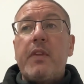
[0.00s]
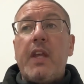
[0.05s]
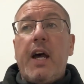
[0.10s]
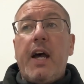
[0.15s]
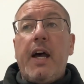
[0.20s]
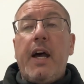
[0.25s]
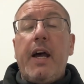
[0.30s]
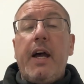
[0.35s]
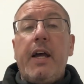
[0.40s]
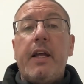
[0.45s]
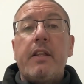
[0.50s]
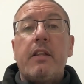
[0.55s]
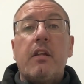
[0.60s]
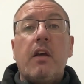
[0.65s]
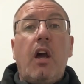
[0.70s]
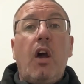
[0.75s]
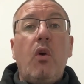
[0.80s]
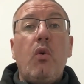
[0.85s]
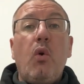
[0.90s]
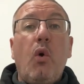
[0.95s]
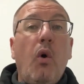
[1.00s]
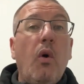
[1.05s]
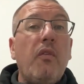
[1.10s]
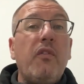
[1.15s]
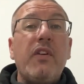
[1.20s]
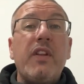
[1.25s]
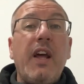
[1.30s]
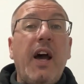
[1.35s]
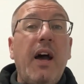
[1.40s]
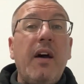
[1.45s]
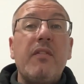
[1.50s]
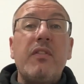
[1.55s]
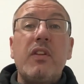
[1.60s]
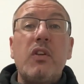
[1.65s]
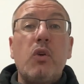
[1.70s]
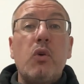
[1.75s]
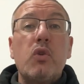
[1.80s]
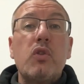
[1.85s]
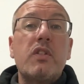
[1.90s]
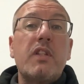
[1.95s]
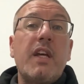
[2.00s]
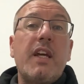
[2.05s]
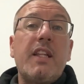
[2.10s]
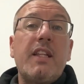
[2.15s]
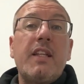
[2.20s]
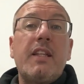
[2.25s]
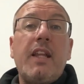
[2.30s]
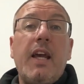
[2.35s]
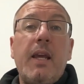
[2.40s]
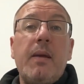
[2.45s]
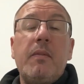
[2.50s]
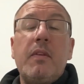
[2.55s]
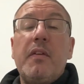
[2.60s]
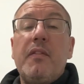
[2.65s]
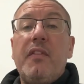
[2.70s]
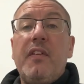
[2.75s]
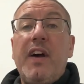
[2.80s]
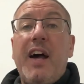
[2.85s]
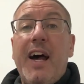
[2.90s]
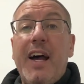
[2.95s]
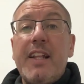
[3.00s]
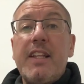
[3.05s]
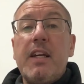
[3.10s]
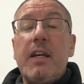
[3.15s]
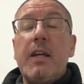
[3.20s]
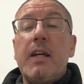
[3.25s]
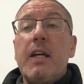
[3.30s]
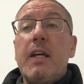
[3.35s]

and how often have they used it in the time they've had it?